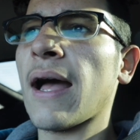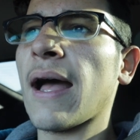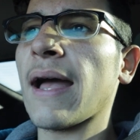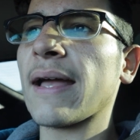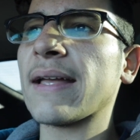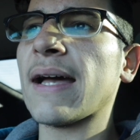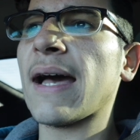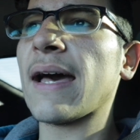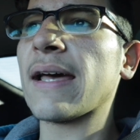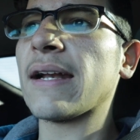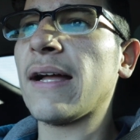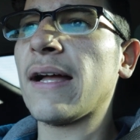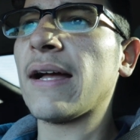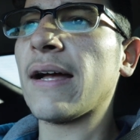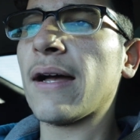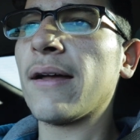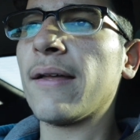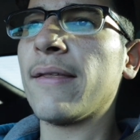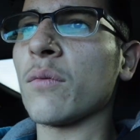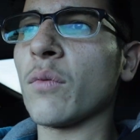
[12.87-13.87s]
I got
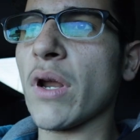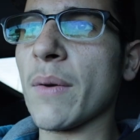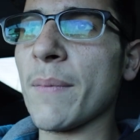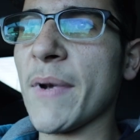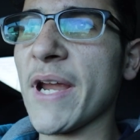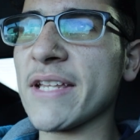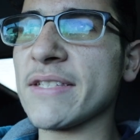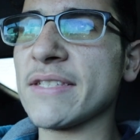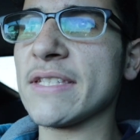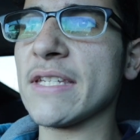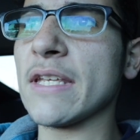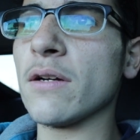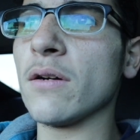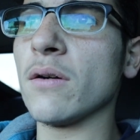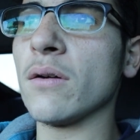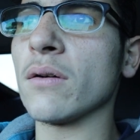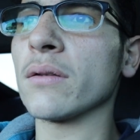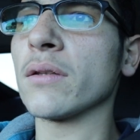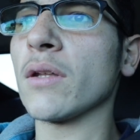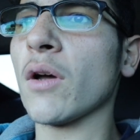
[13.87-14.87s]
a rear main seal,